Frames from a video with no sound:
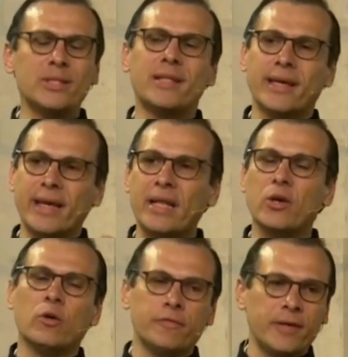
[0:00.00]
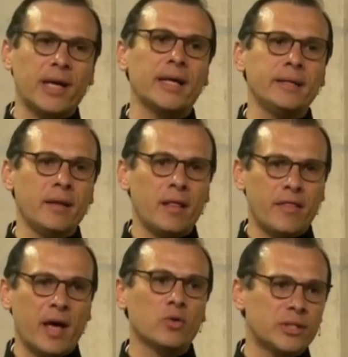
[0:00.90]
is the killing of
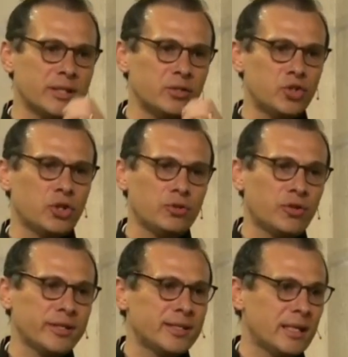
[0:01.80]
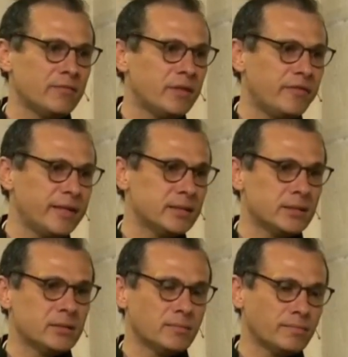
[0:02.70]
9,000 children self
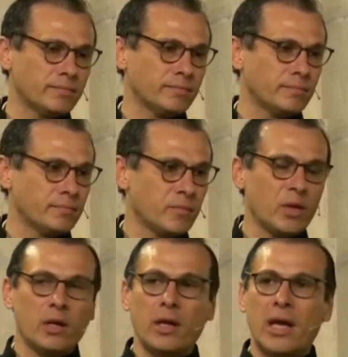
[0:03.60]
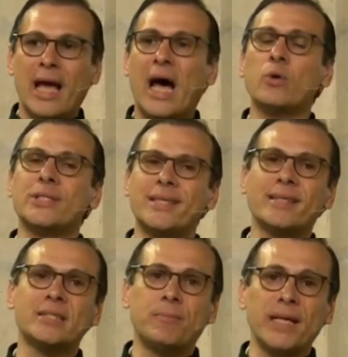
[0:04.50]
defense? How is the
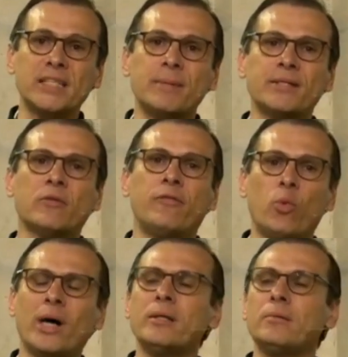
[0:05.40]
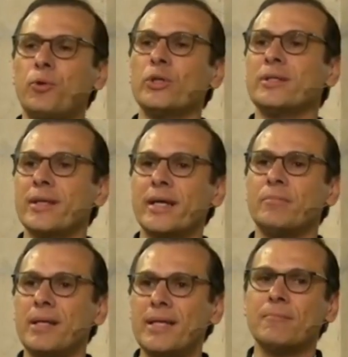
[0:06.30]
displacement of 1.9
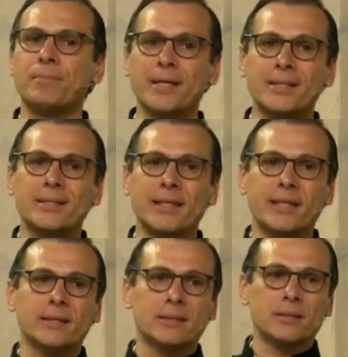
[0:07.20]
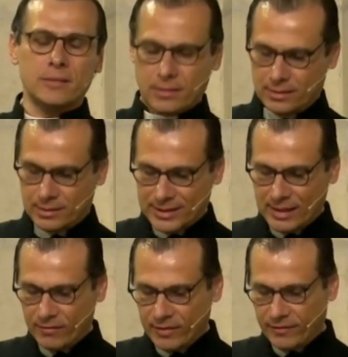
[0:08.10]
million Palestinians
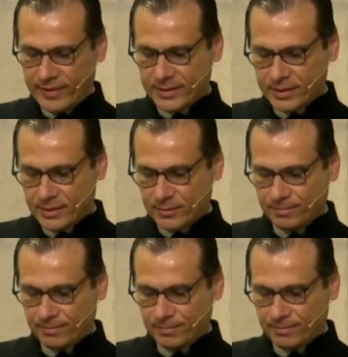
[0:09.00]
self defense?